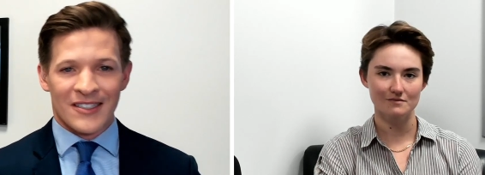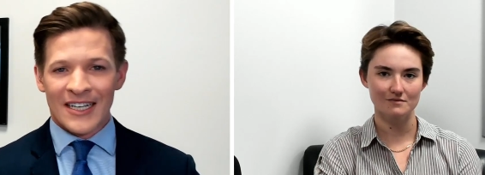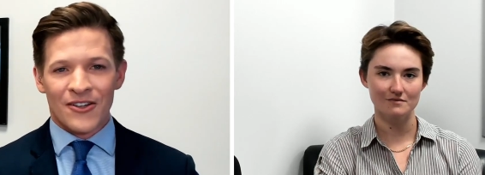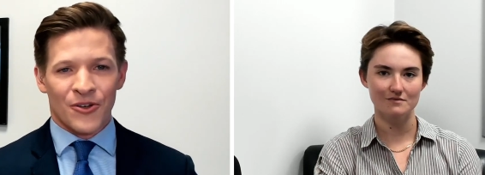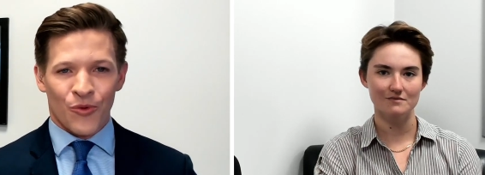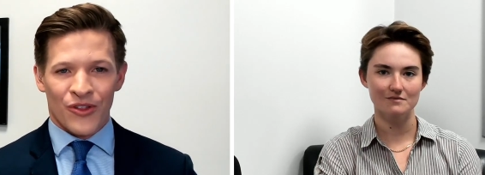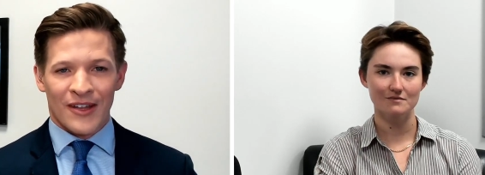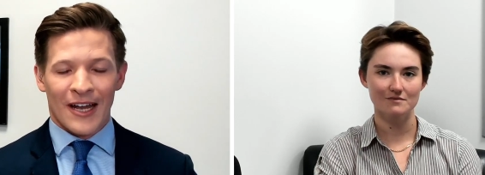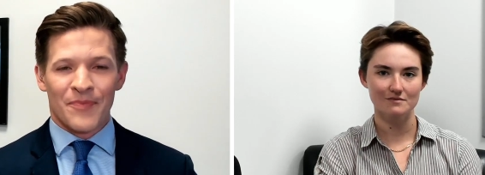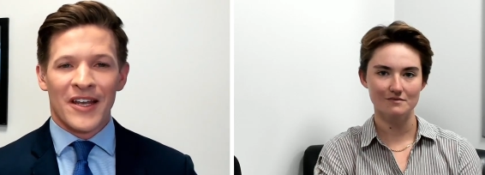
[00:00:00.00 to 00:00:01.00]
Speaker 1: dealing with
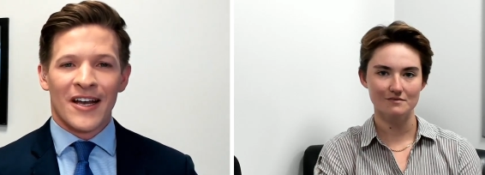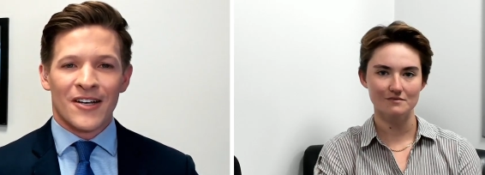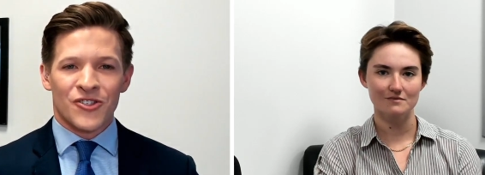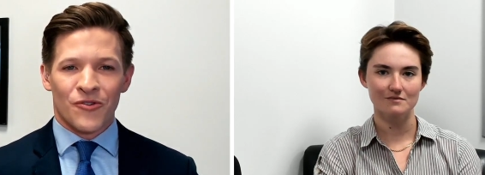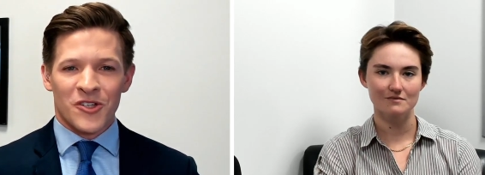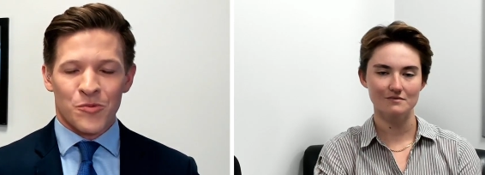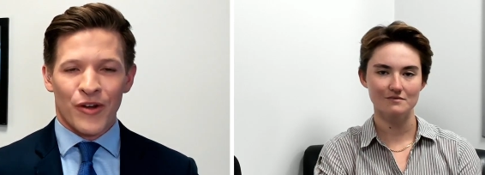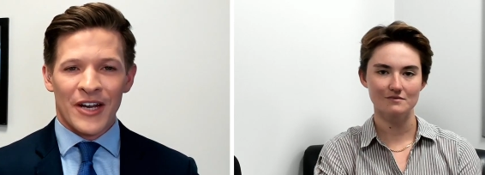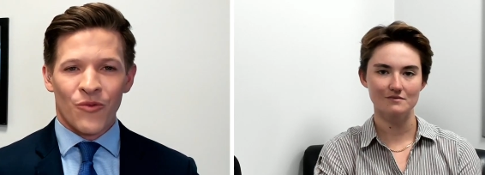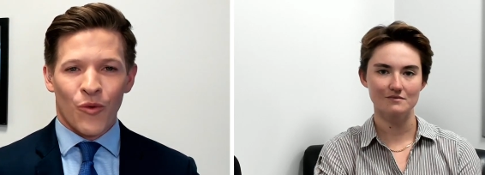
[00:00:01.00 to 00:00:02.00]
that. So
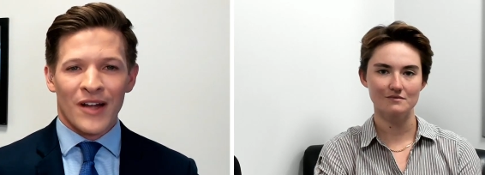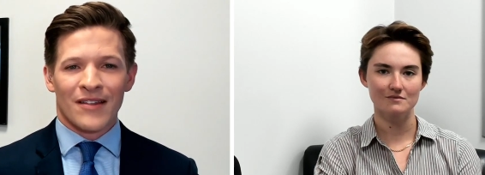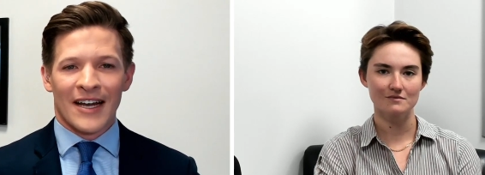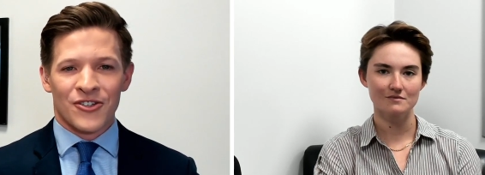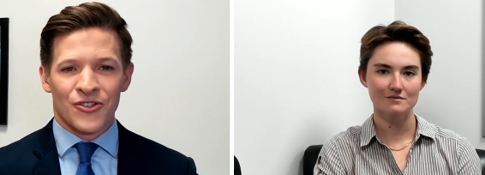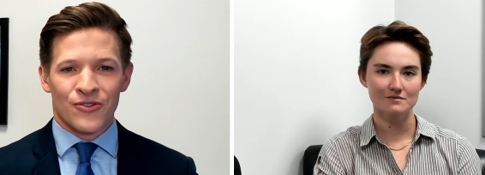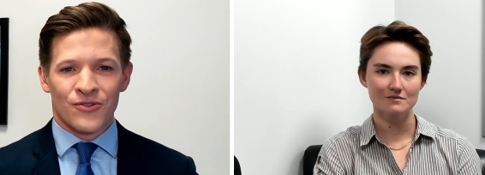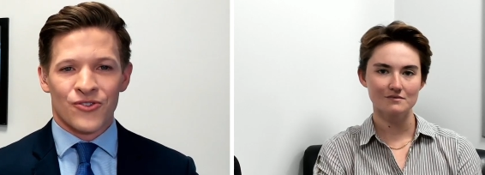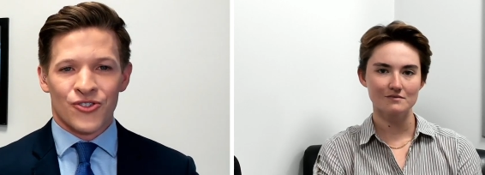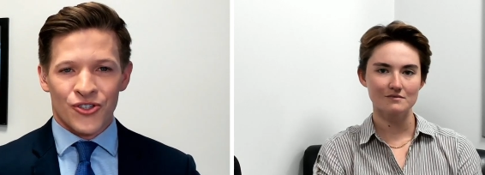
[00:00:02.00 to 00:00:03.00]
explain what led
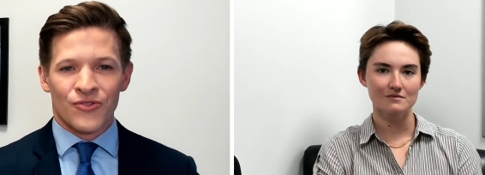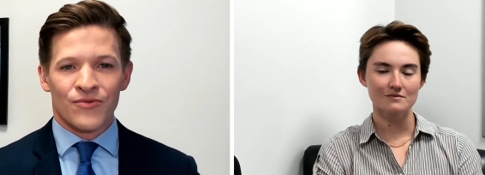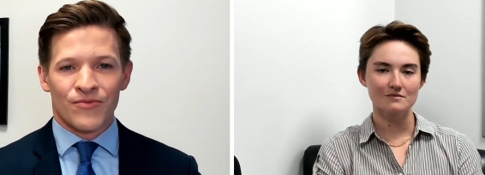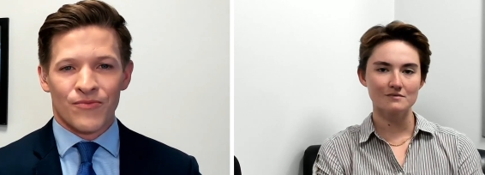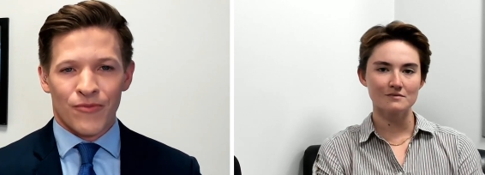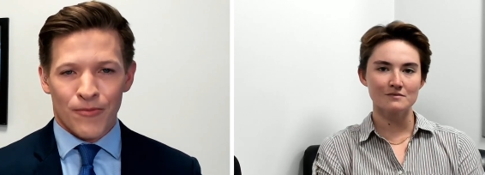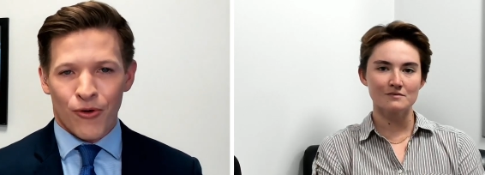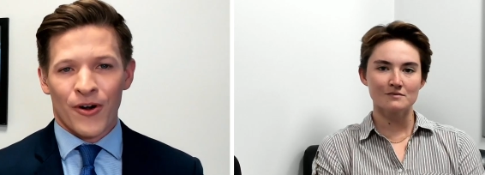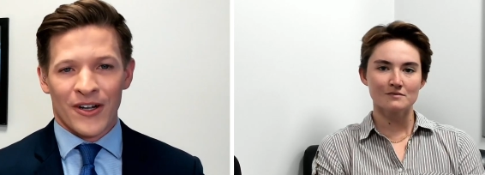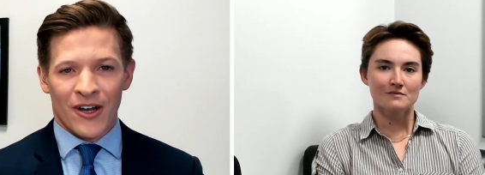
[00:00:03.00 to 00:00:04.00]
you to
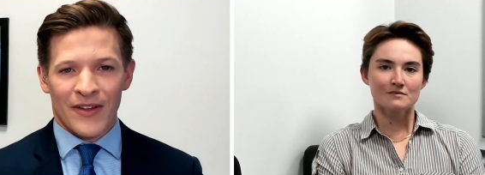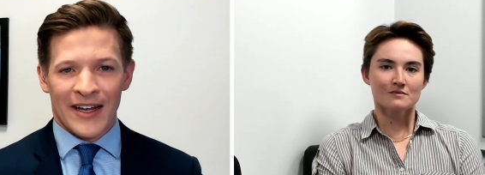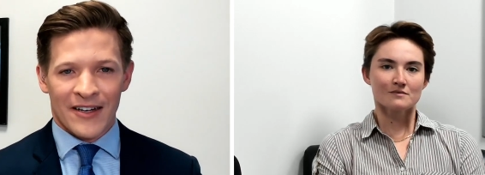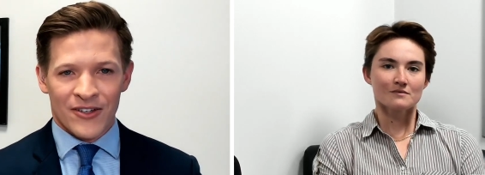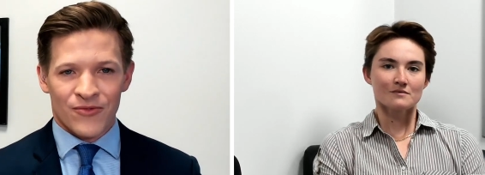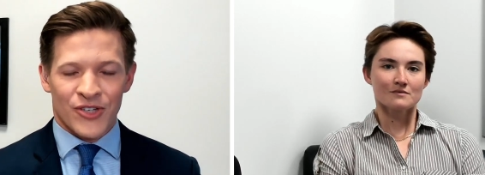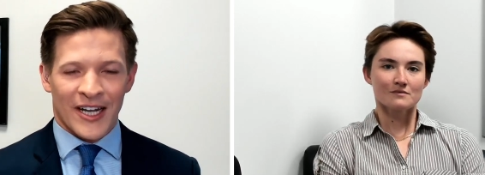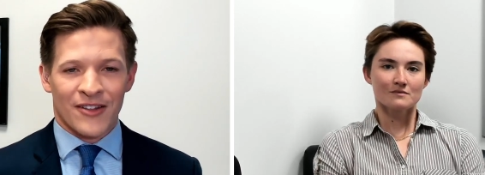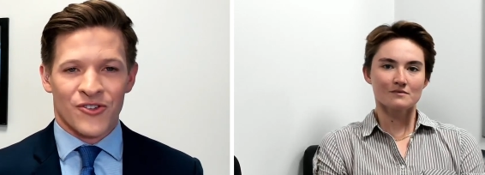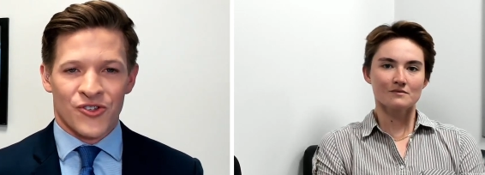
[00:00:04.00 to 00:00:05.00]
reporting on that and
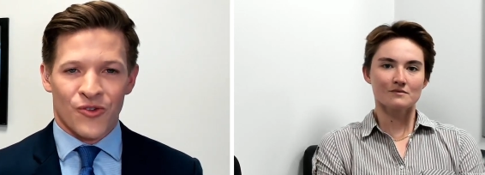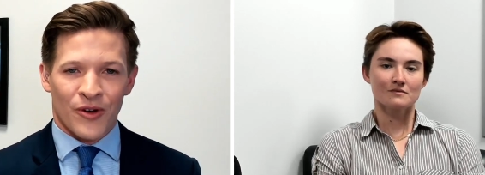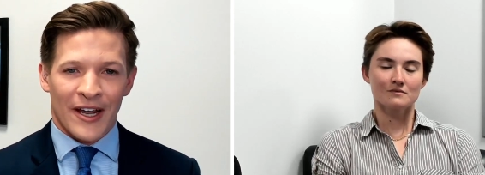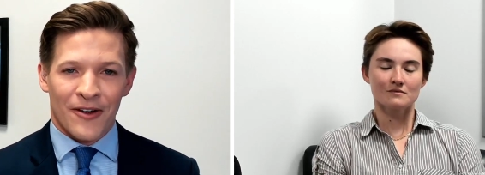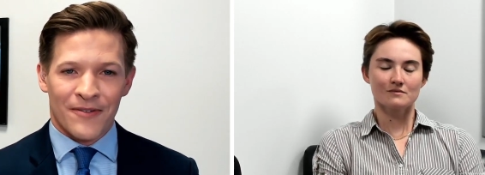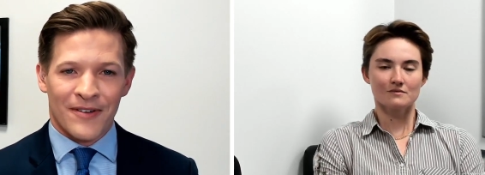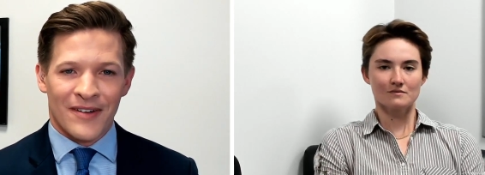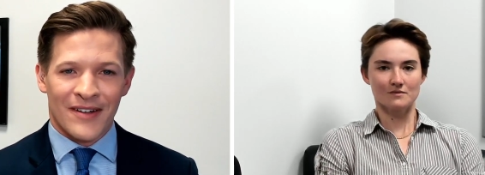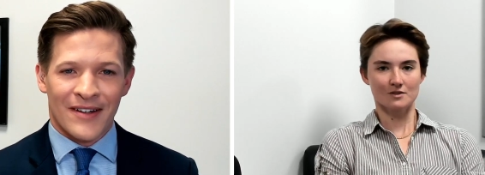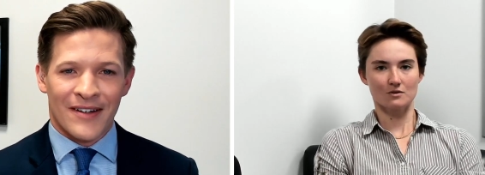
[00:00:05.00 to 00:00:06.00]
checking the story out.
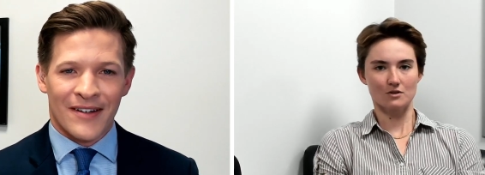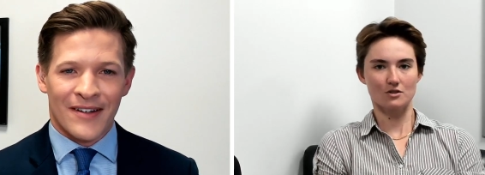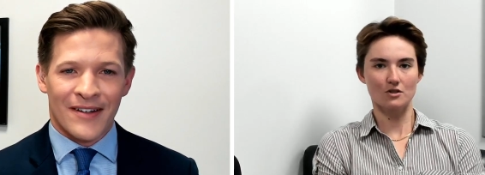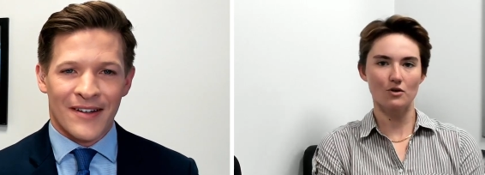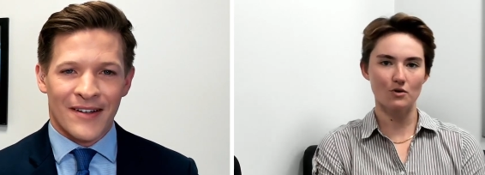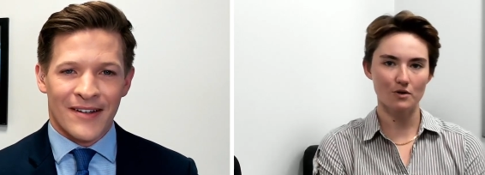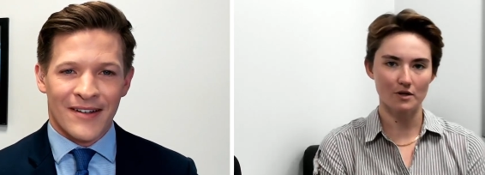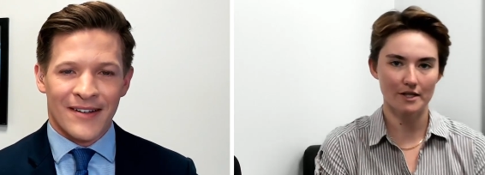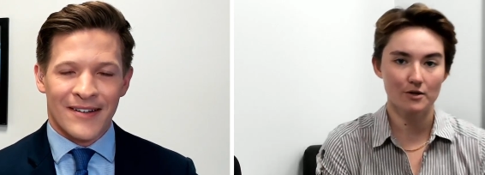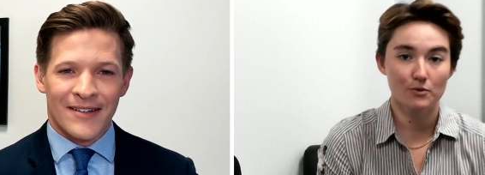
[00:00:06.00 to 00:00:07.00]
Speaker 2: So
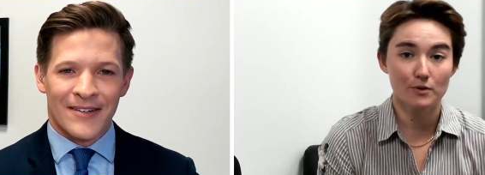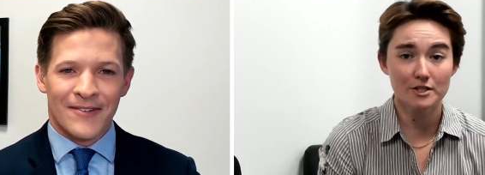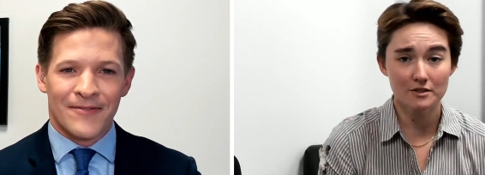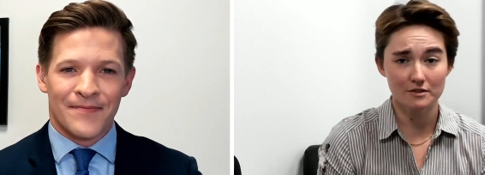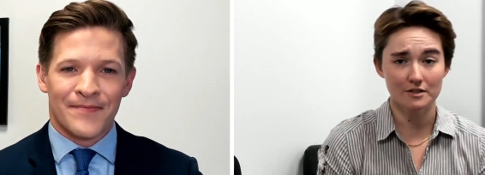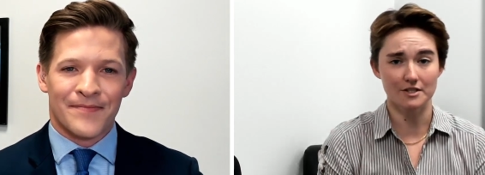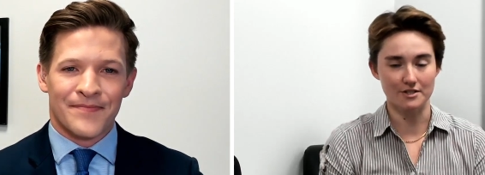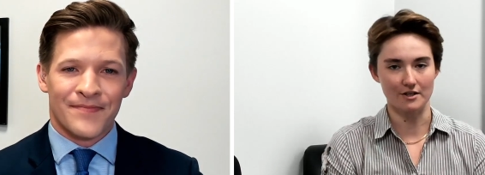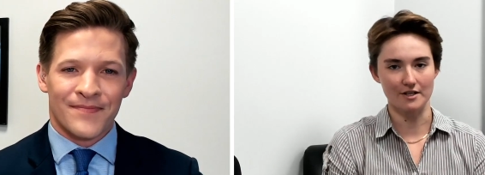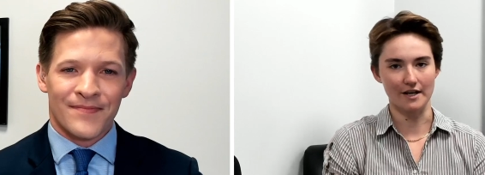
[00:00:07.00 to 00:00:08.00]
it originally
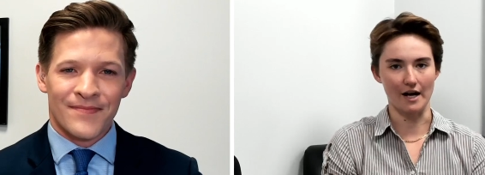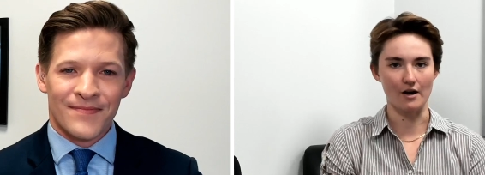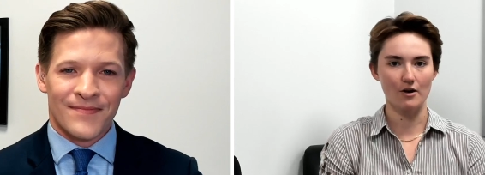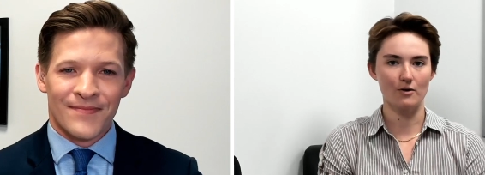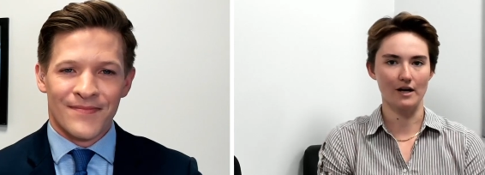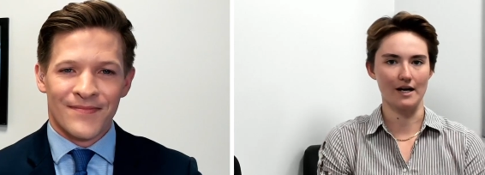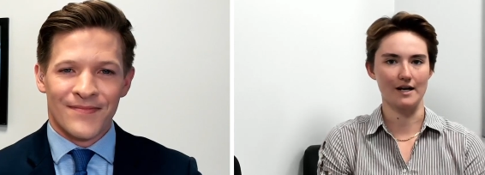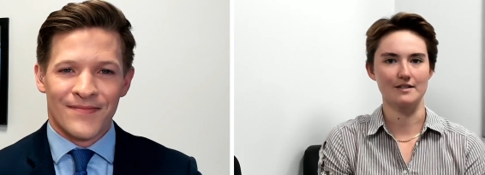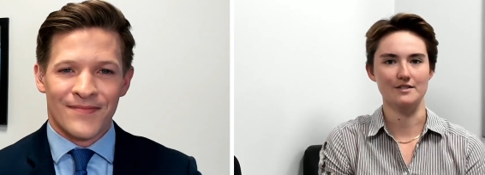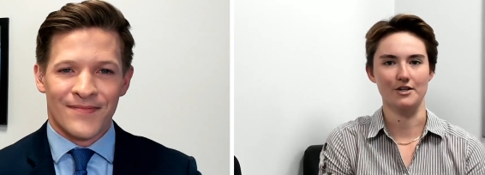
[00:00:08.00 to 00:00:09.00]
started out
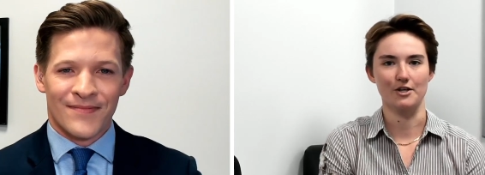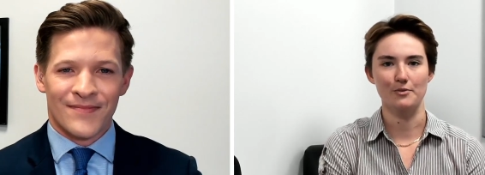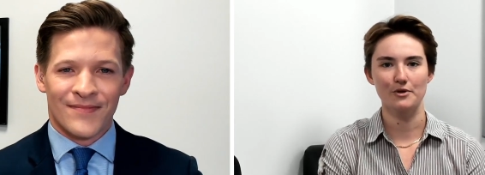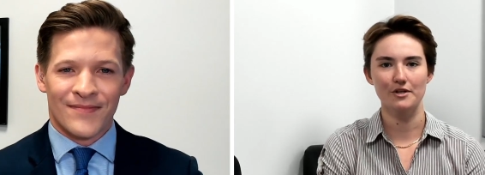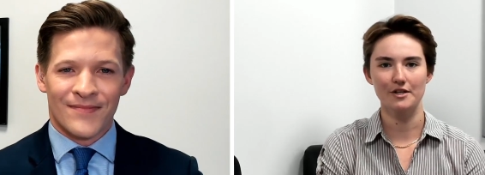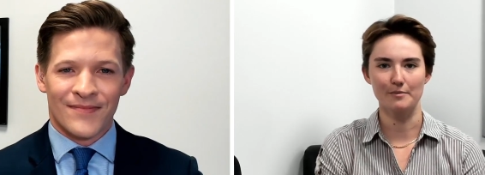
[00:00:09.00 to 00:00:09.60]
as a community